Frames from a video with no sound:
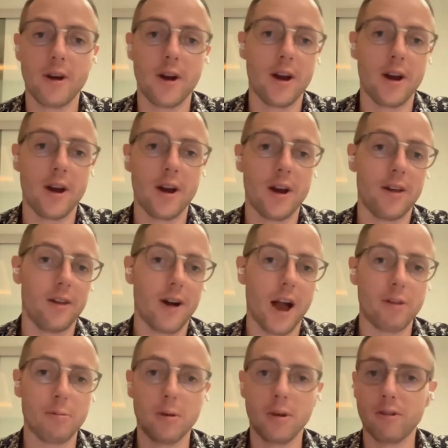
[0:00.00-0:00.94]
The
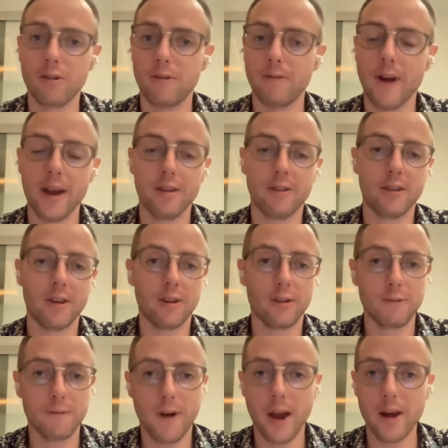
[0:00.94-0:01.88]
last piece of advice
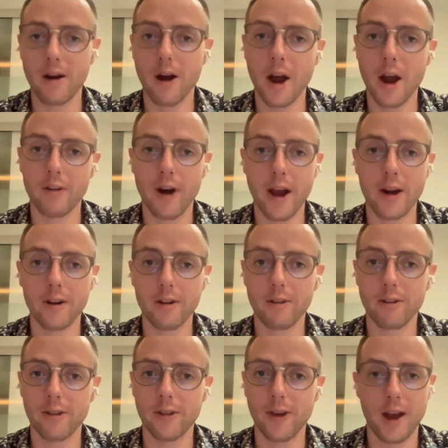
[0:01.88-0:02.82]
is find a lot of
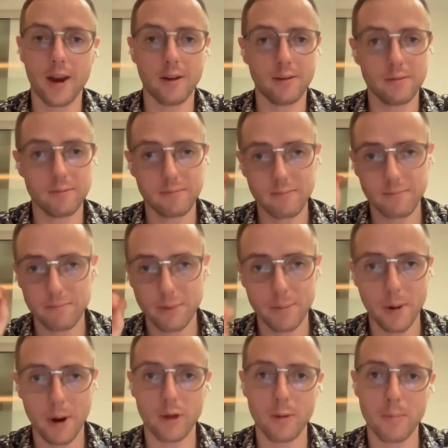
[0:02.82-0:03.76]
writers and then
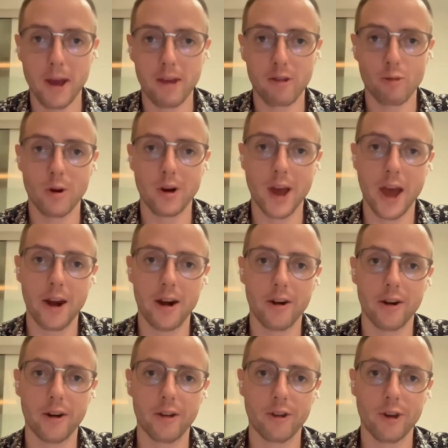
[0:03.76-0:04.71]
promote the best one to
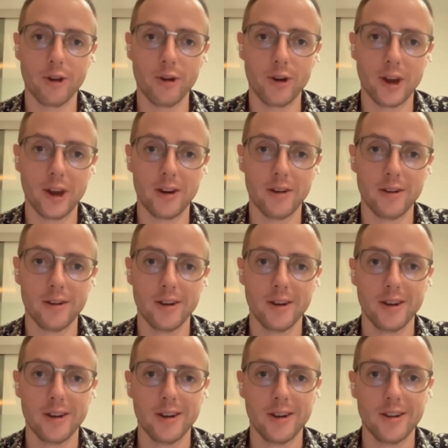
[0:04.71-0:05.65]
editors so you can
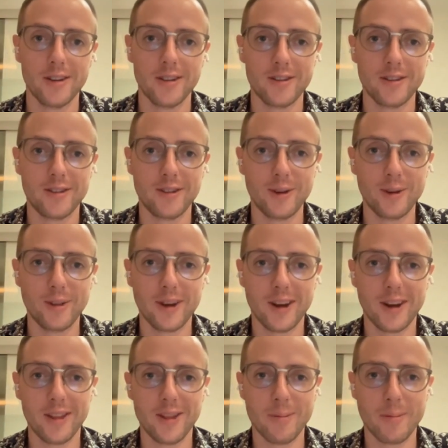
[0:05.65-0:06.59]
do
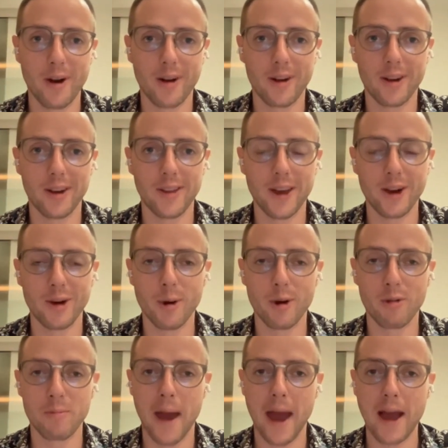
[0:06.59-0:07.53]
the marketing that you're
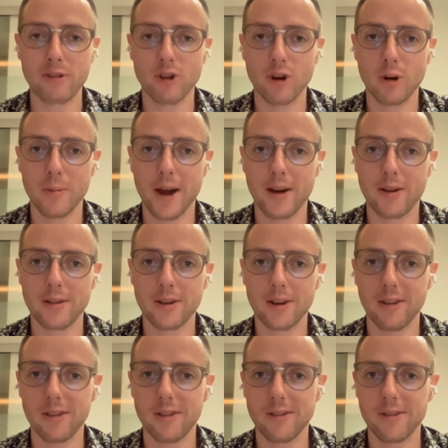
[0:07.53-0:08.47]
most passionate about.
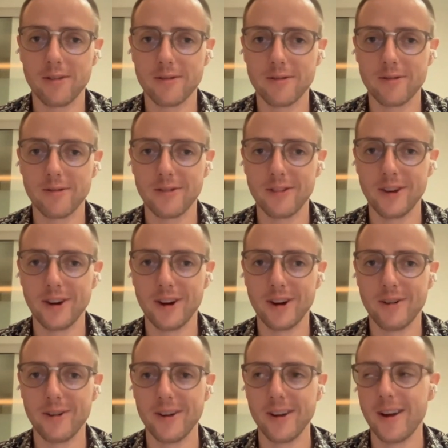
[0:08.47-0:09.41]
Because
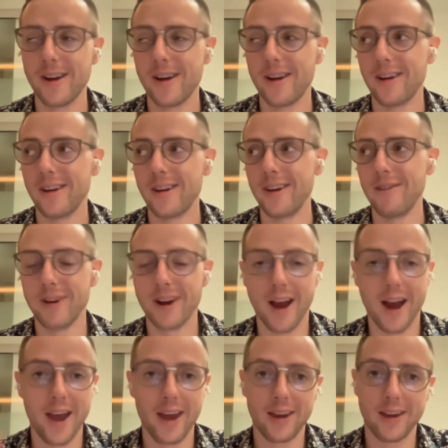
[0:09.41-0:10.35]
even
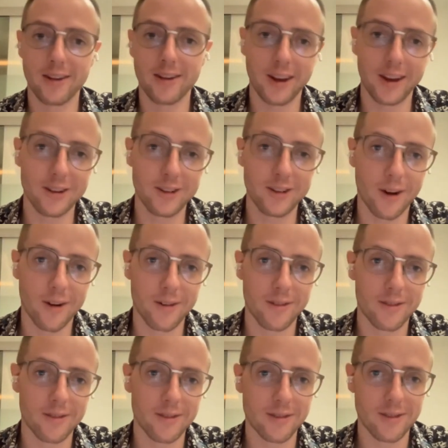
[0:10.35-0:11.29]
I don't
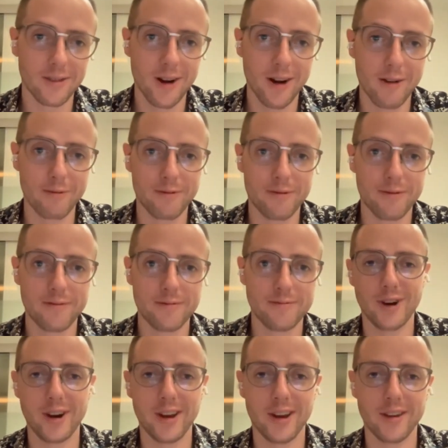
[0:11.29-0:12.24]
love
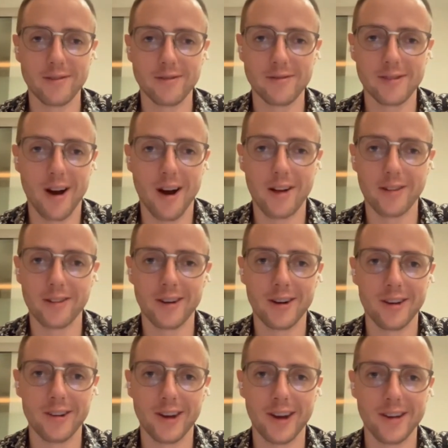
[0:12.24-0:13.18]
reading content
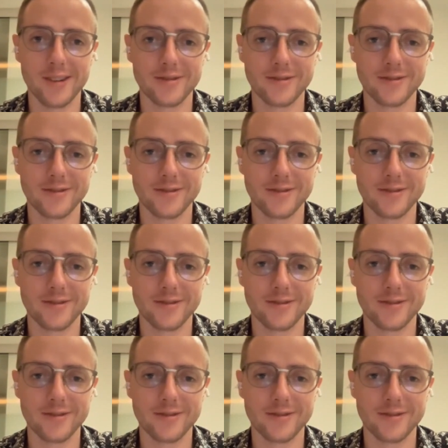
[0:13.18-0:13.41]
all day.